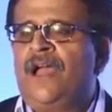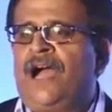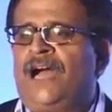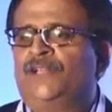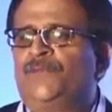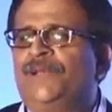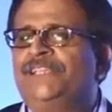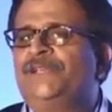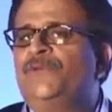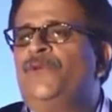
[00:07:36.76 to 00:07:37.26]

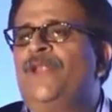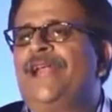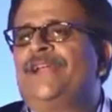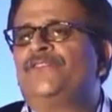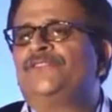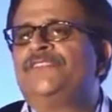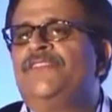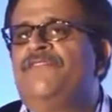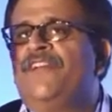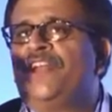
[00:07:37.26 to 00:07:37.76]
Otherwise, he would like
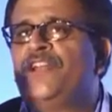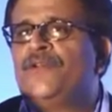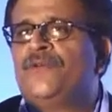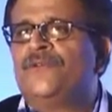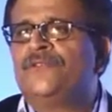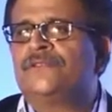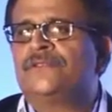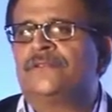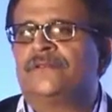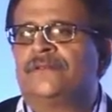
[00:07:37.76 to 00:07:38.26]
to see
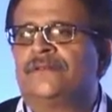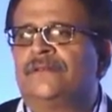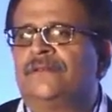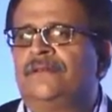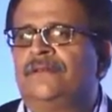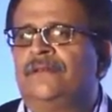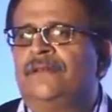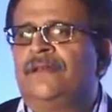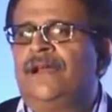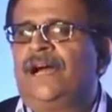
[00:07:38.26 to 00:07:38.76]
videos.
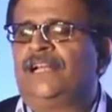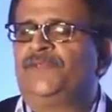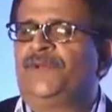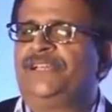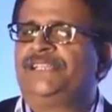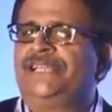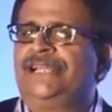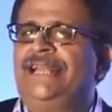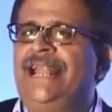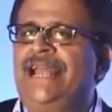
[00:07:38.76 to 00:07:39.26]

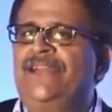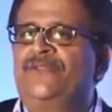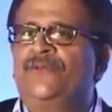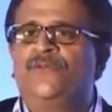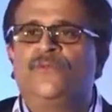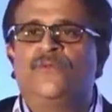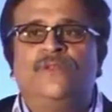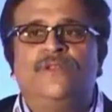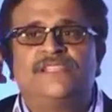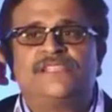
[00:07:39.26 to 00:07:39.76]
Otherwise, he'd like
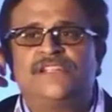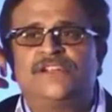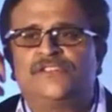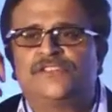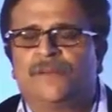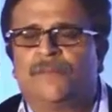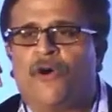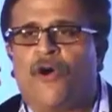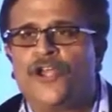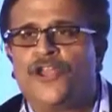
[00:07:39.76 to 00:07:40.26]
to listen to
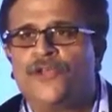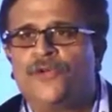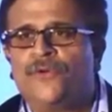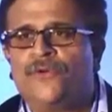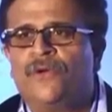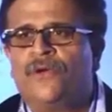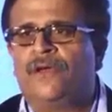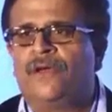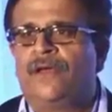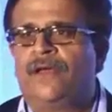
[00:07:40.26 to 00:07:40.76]
some
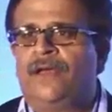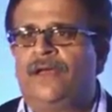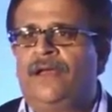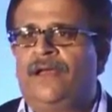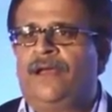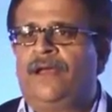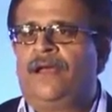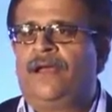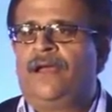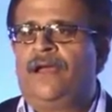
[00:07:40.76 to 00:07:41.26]
audio.
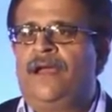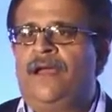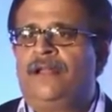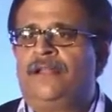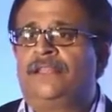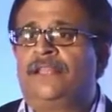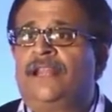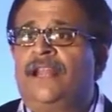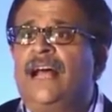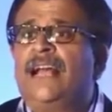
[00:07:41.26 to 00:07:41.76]

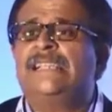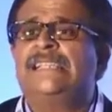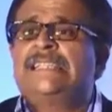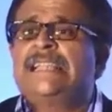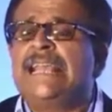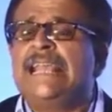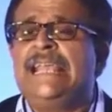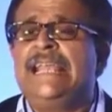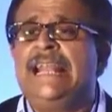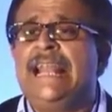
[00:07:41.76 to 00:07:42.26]
The last
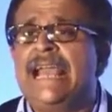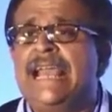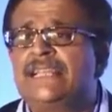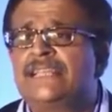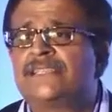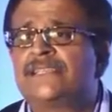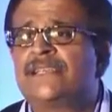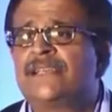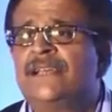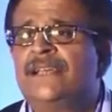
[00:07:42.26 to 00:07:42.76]
thing he
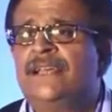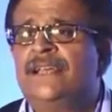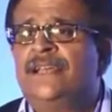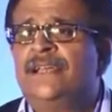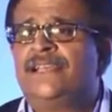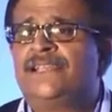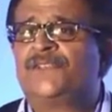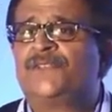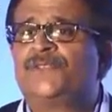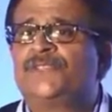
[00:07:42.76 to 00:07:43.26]
likes
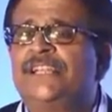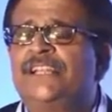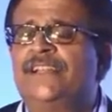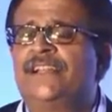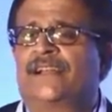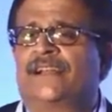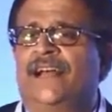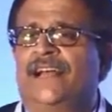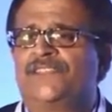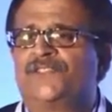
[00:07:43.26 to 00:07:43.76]
is to sit in
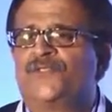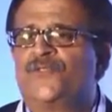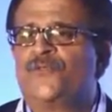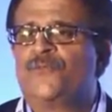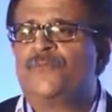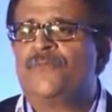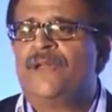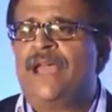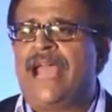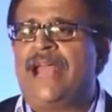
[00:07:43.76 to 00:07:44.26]
a
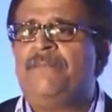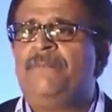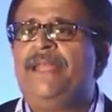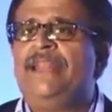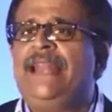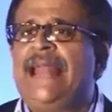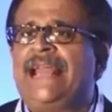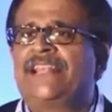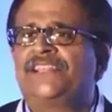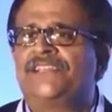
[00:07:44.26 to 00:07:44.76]
classroom and be
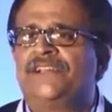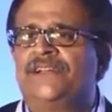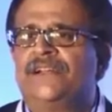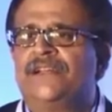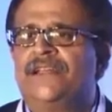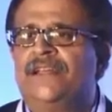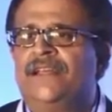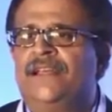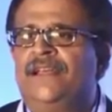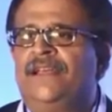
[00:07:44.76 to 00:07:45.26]
lectured
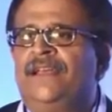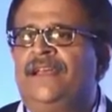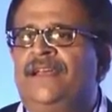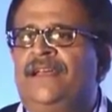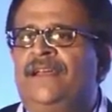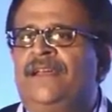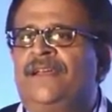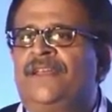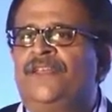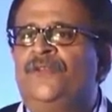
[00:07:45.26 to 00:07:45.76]

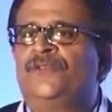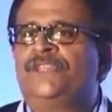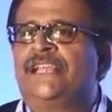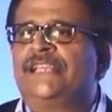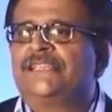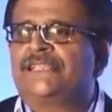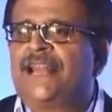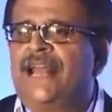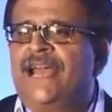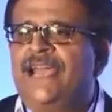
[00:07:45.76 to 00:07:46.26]

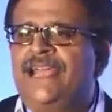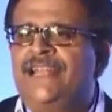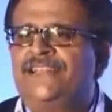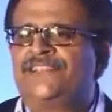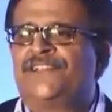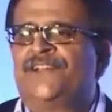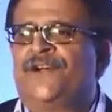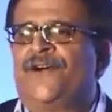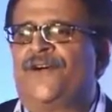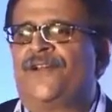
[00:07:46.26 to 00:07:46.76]
using
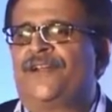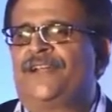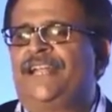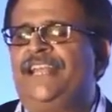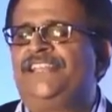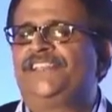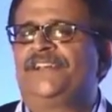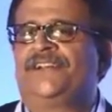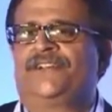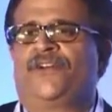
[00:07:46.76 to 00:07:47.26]
slides or a
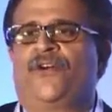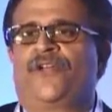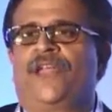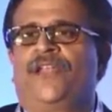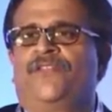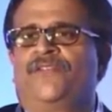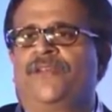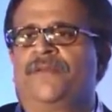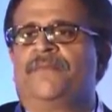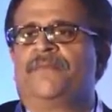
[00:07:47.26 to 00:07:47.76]
teacher
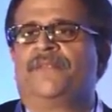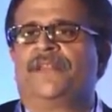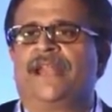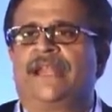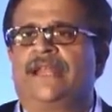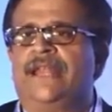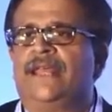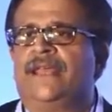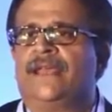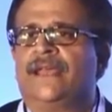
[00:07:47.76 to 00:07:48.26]
talking to him
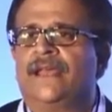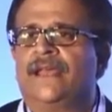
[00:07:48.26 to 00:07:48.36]
directly.